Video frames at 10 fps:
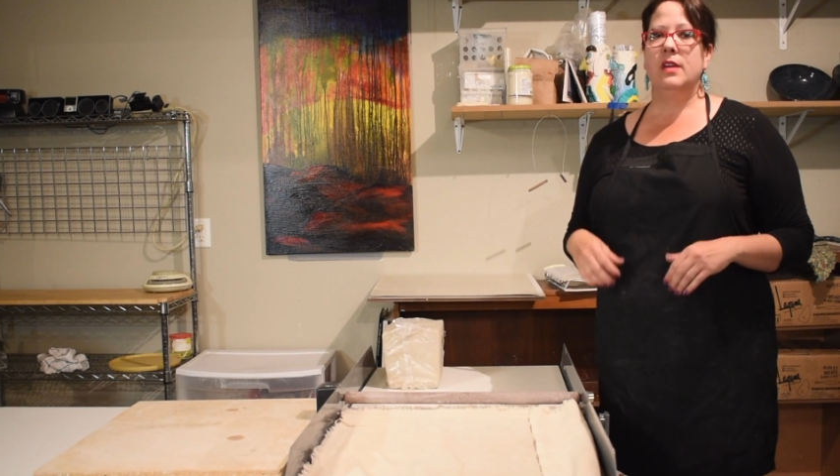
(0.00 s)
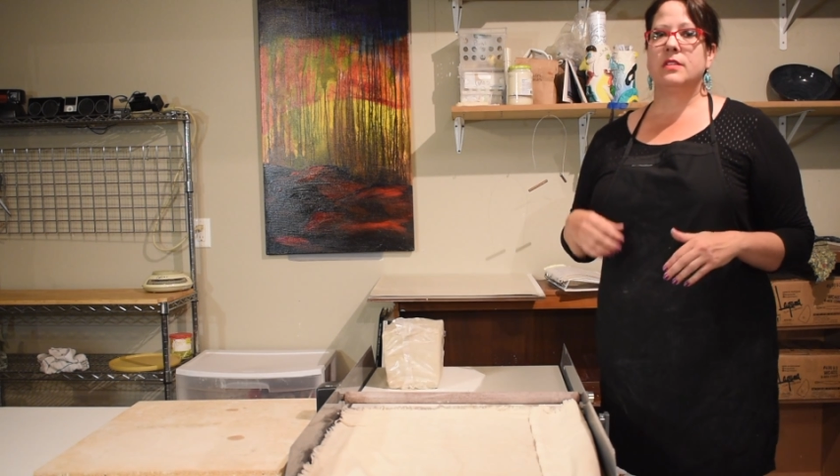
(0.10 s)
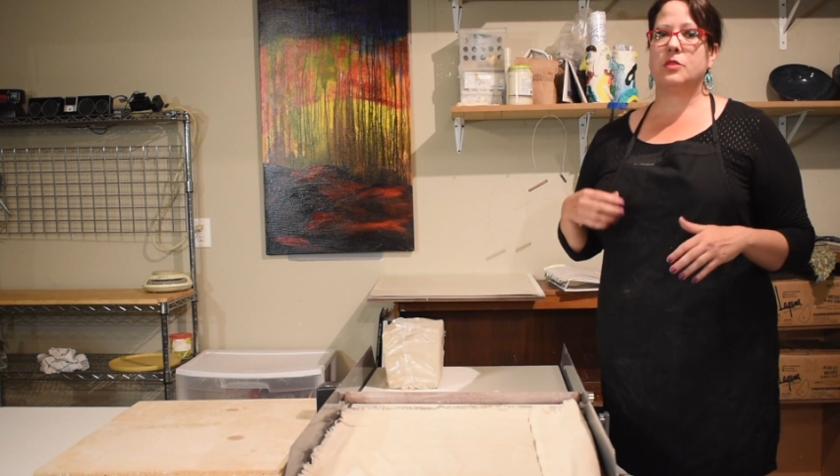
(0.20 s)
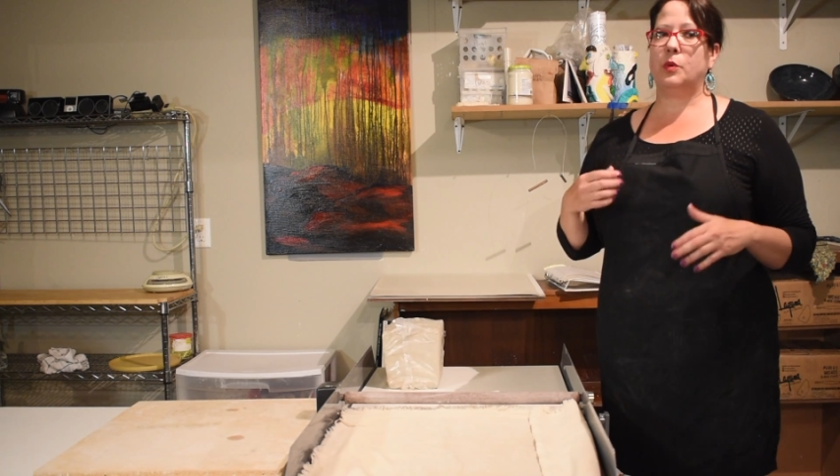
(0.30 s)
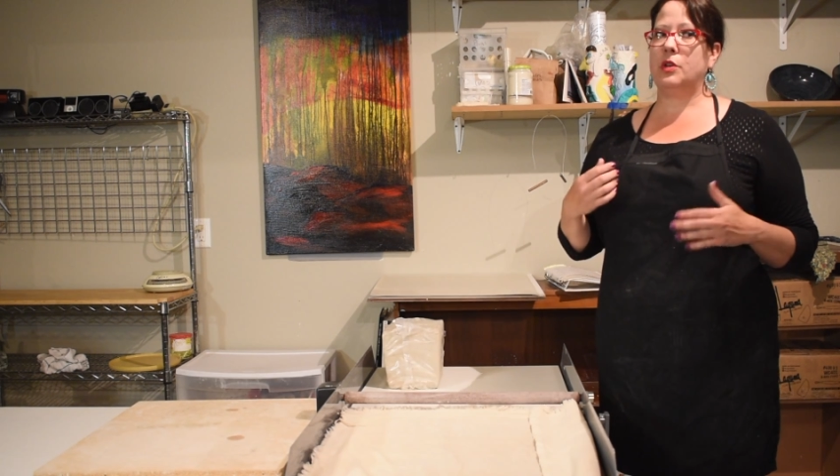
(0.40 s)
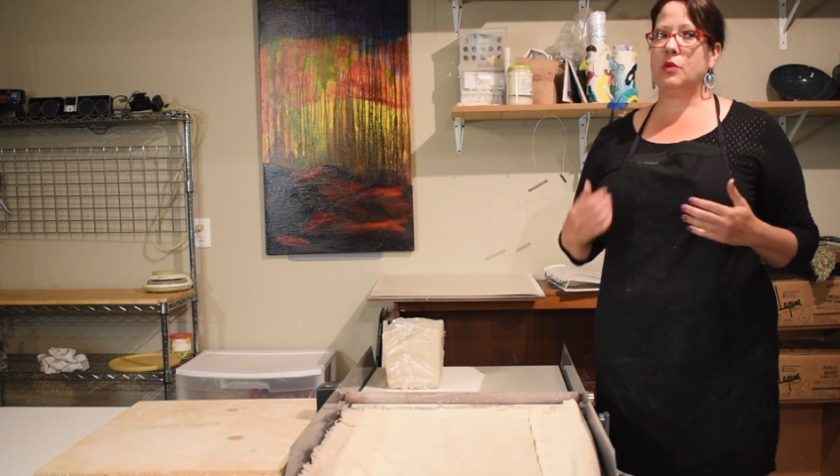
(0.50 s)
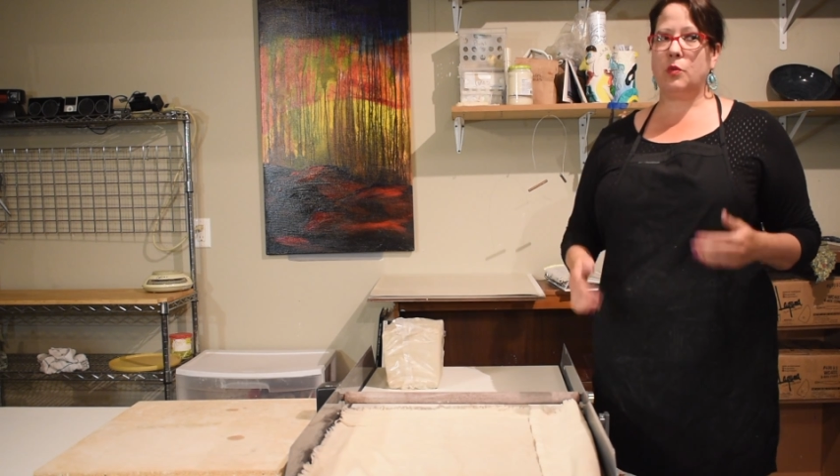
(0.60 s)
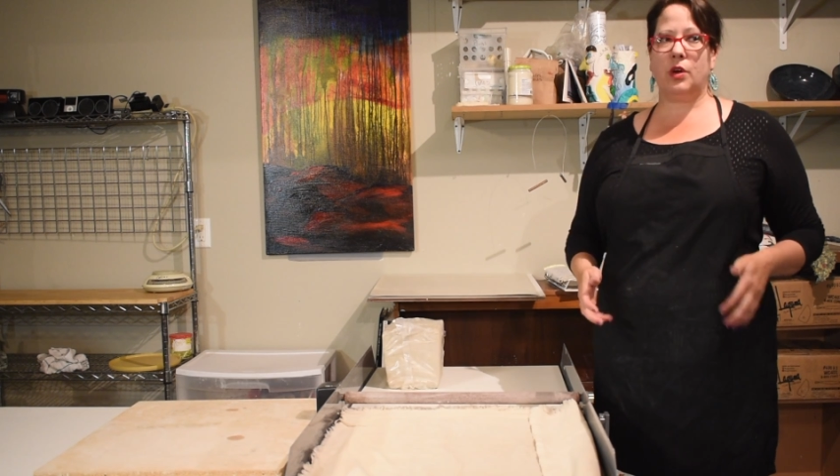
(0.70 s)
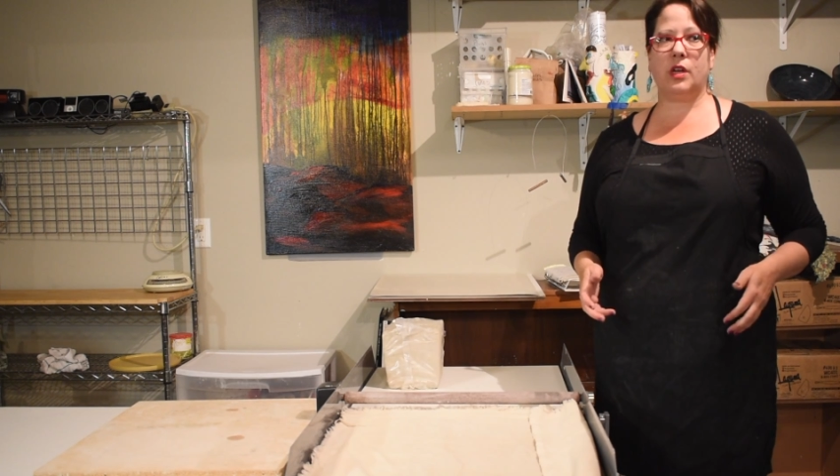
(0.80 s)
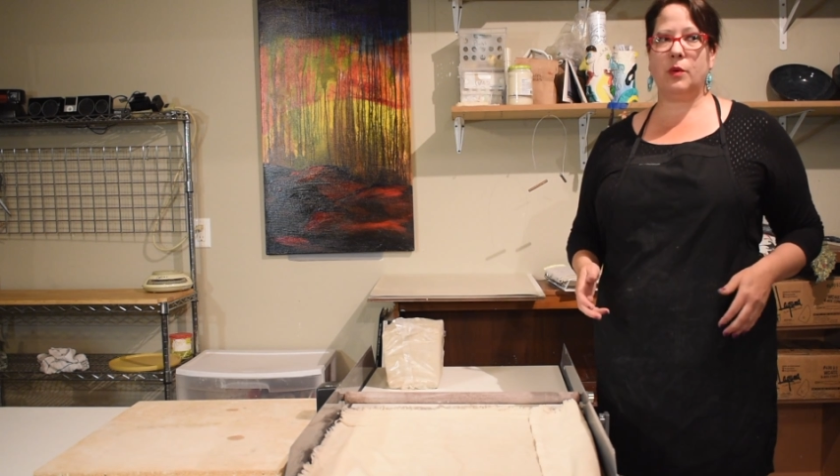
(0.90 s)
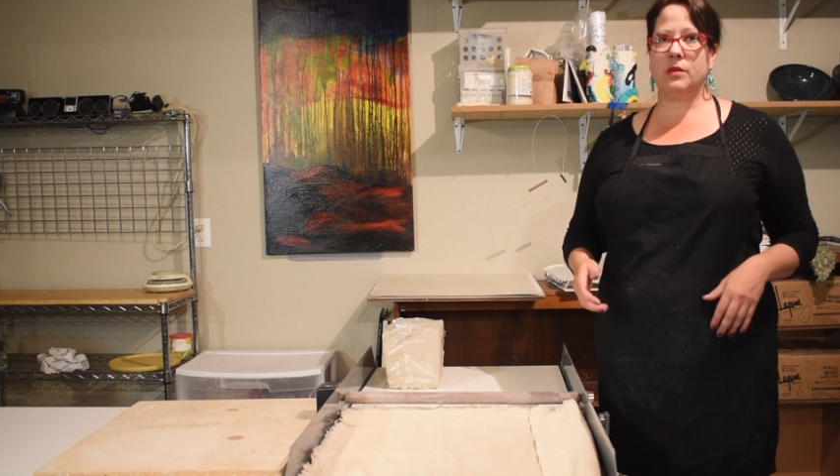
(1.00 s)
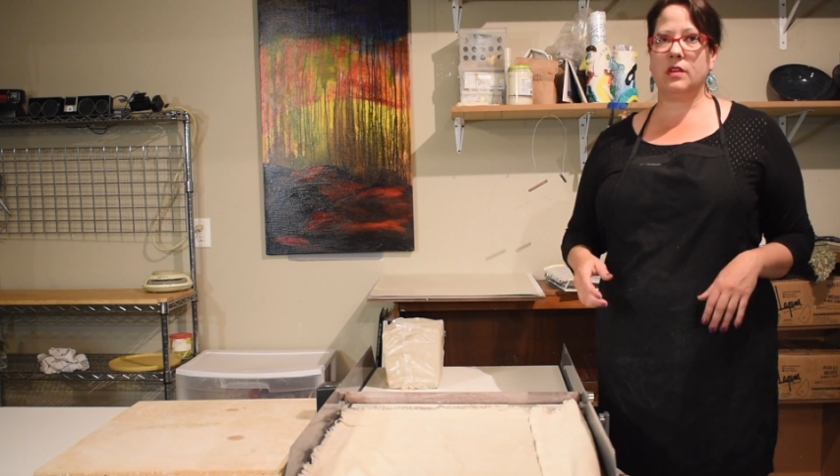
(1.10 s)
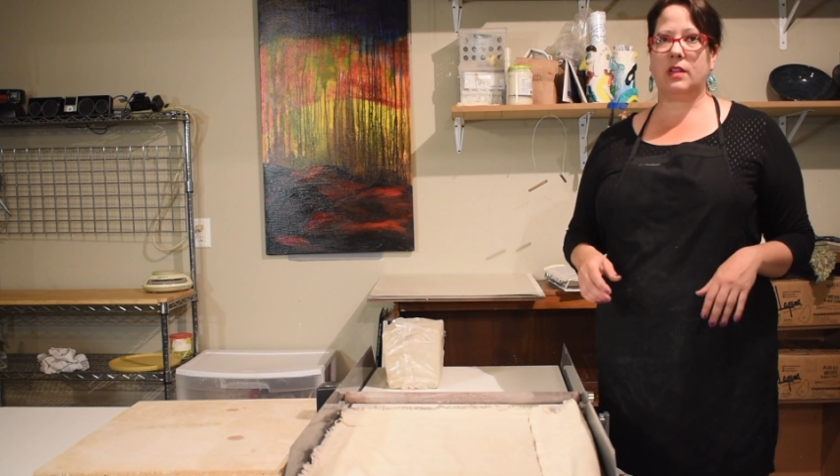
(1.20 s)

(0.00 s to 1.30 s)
So when you're working with a